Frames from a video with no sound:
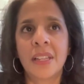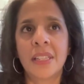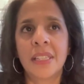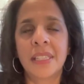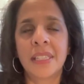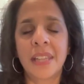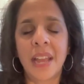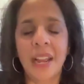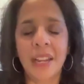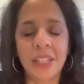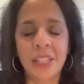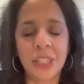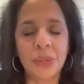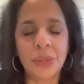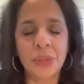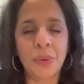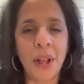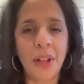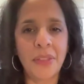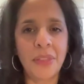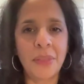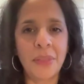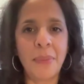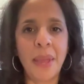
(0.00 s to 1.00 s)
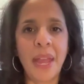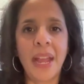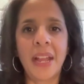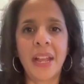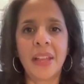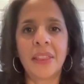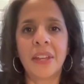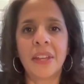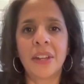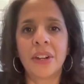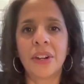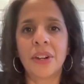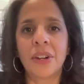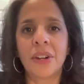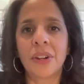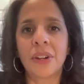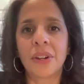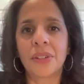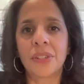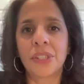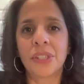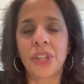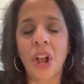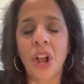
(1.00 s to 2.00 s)
sites around the Bay that
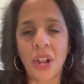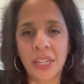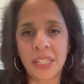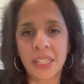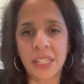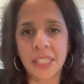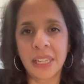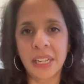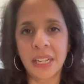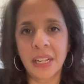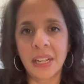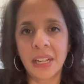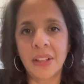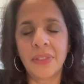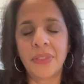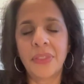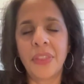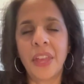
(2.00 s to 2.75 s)
are toxic.